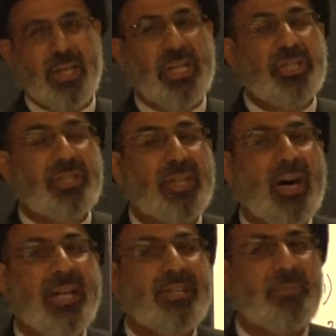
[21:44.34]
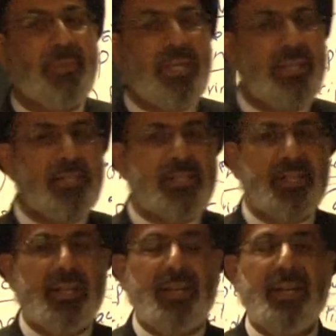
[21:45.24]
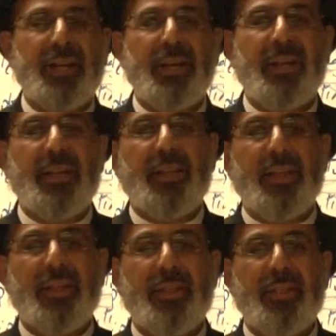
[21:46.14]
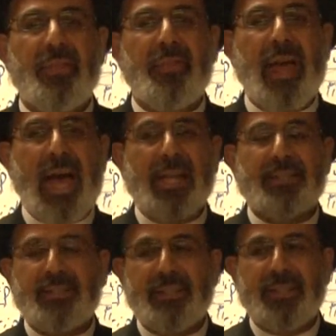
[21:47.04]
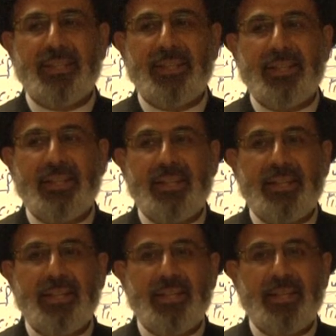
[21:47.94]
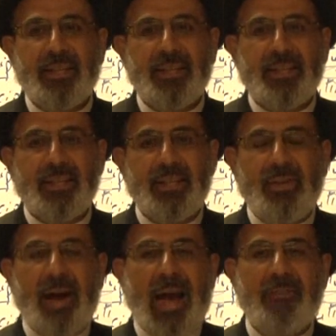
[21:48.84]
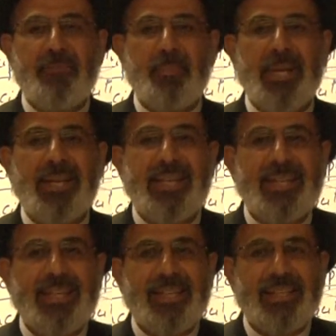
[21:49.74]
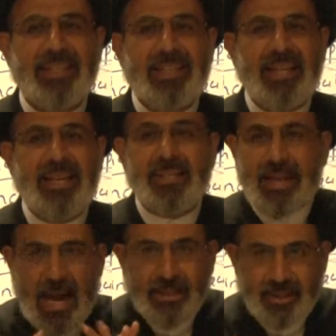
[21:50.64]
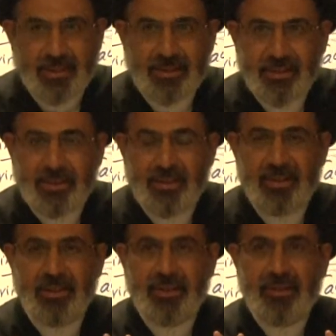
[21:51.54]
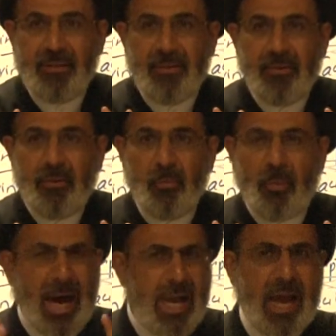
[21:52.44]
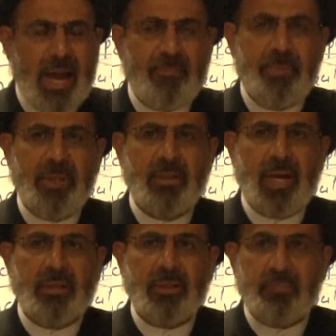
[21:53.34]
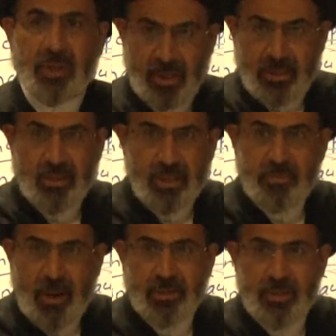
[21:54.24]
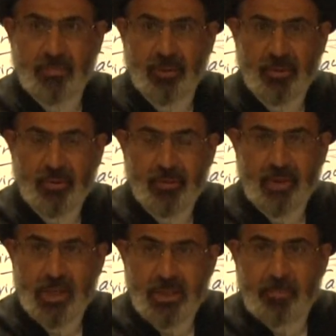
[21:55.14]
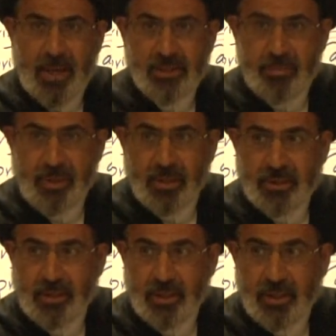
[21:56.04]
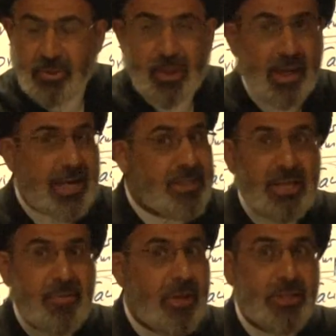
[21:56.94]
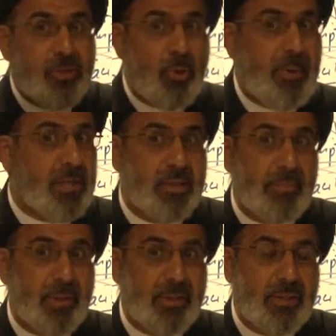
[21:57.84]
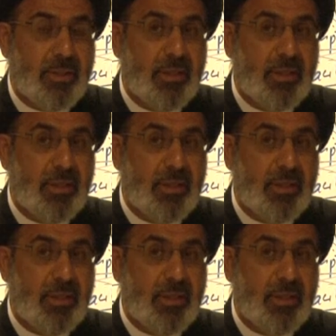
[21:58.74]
Ishtighal, it means that you have been indicted. Why I have been indicted? Because it is possible. There is a possibility. You cannot say there is no possibility.